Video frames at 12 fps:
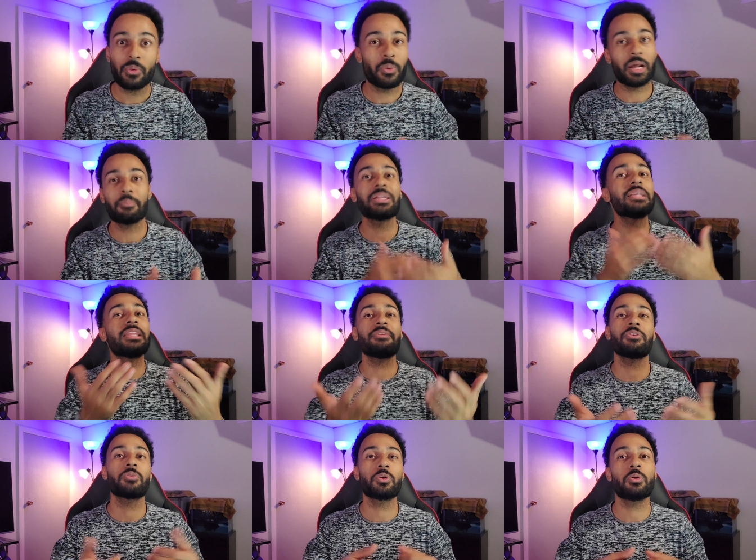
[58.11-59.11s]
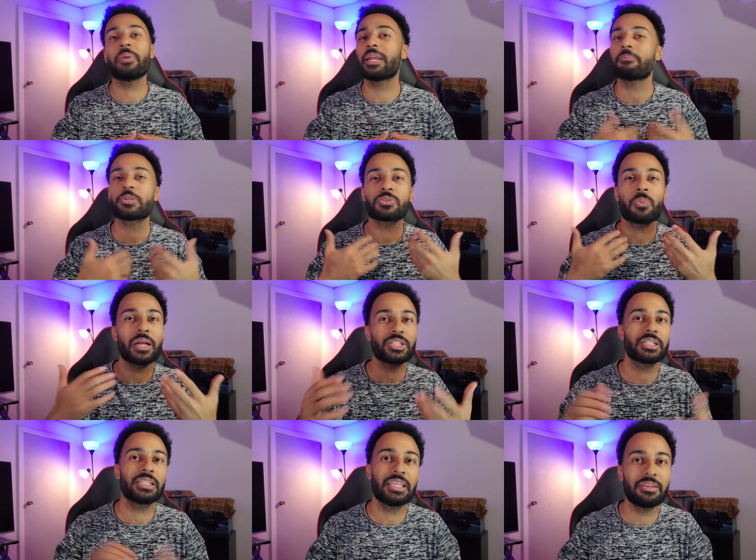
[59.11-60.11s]
When I'm in the living room and I'm just
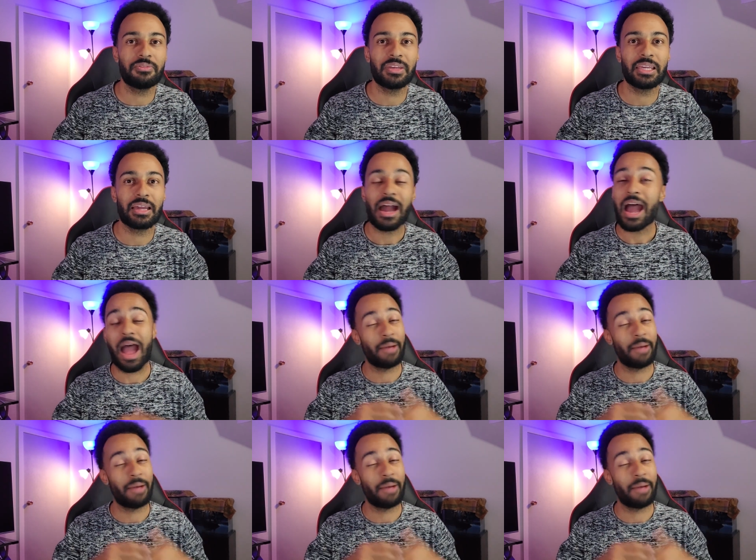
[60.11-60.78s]
watching TV,